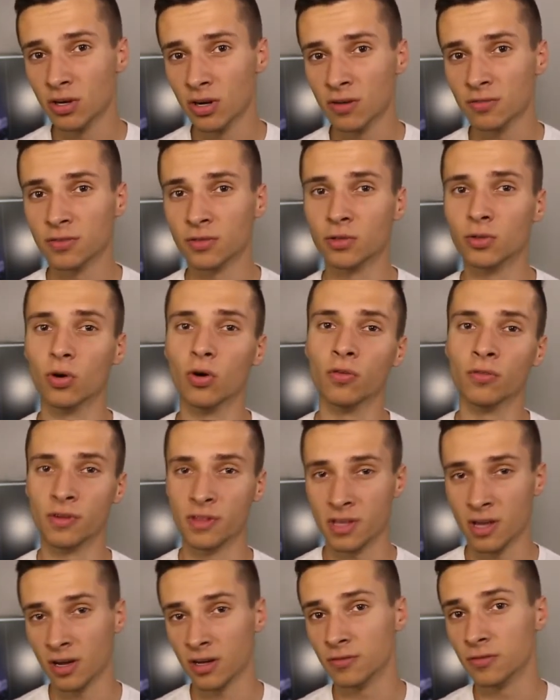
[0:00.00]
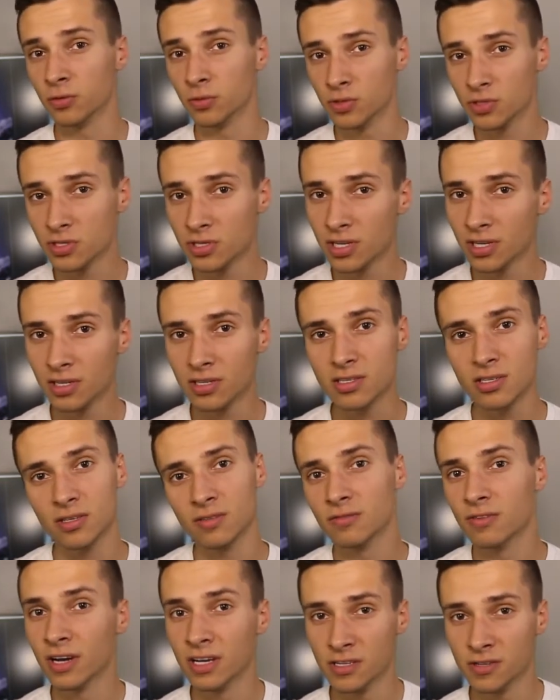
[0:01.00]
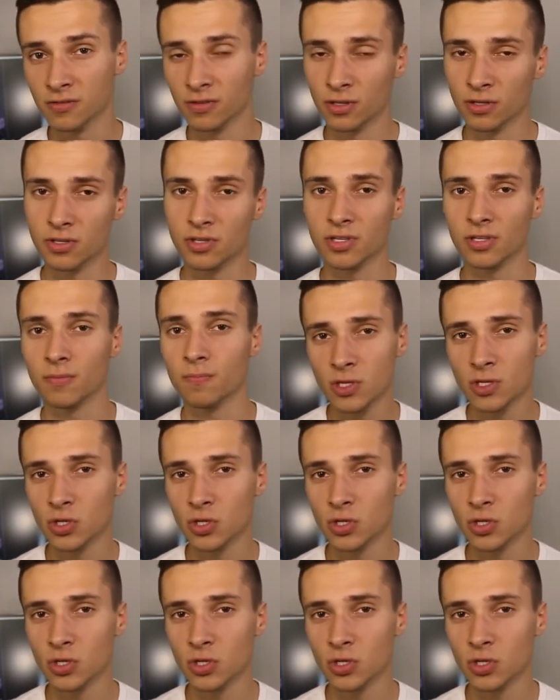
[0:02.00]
offer over the iPhone 6 and vice versa.